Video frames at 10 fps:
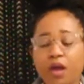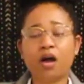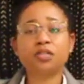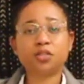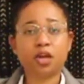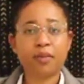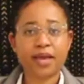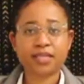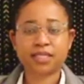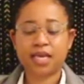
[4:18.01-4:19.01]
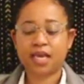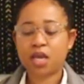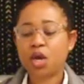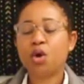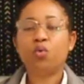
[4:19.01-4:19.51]
Also, I'm asking,
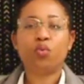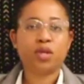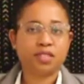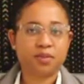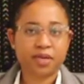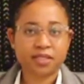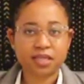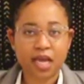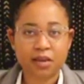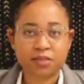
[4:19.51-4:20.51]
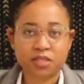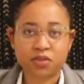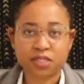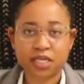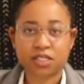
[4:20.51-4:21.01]
when's the best time to do
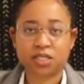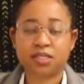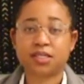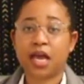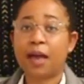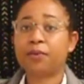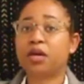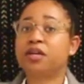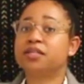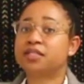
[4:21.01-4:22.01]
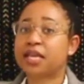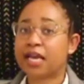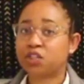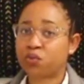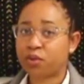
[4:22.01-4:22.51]
sessions? Now, I'm going to
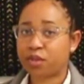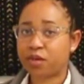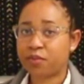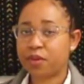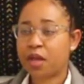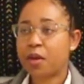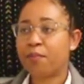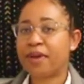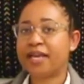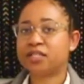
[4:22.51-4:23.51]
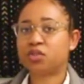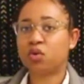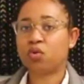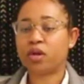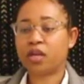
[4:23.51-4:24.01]
schedule them based
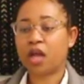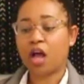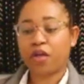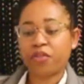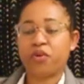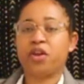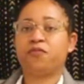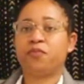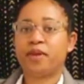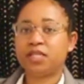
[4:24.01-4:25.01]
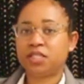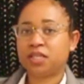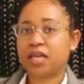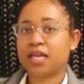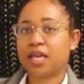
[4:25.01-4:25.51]
on other information
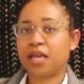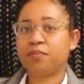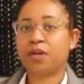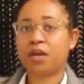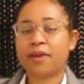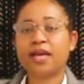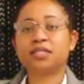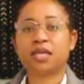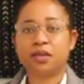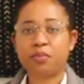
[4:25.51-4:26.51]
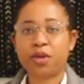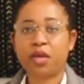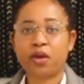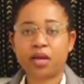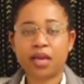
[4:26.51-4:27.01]
that I get, but I'm asking the
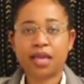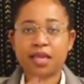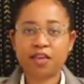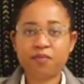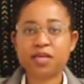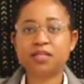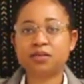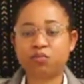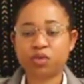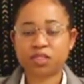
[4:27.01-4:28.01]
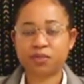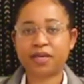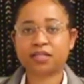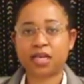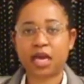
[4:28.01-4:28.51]
parent, give me, when's the
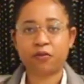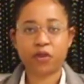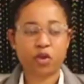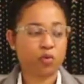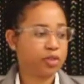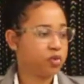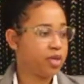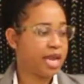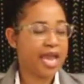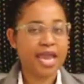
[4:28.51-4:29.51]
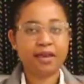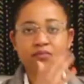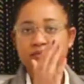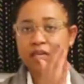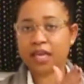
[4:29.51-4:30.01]
best time for you? Between 8
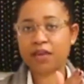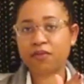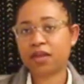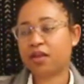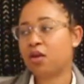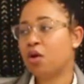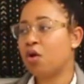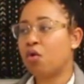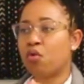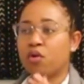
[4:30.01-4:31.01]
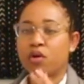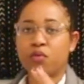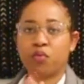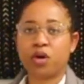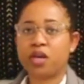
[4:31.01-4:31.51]
and 11 or
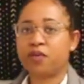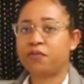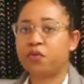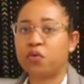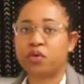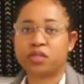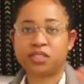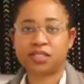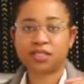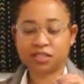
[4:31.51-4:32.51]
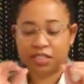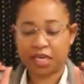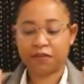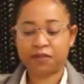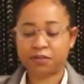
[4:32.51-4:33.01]
1 and 4? Just
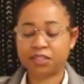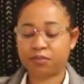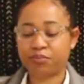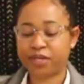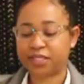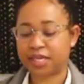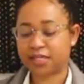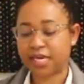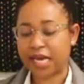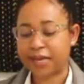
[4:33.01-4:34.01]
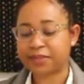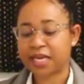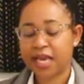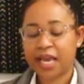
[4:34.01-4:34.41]
give them some preset times.